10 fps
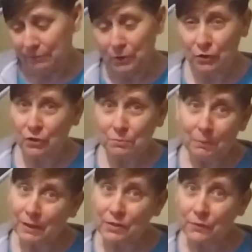she doesn't
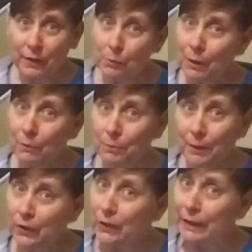mix very well with
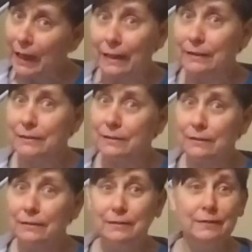my other cats.
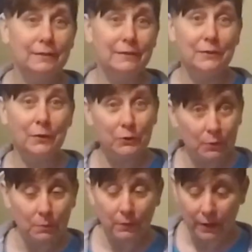So I
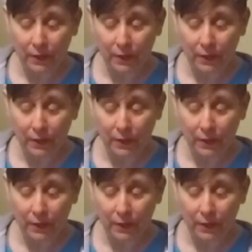do worry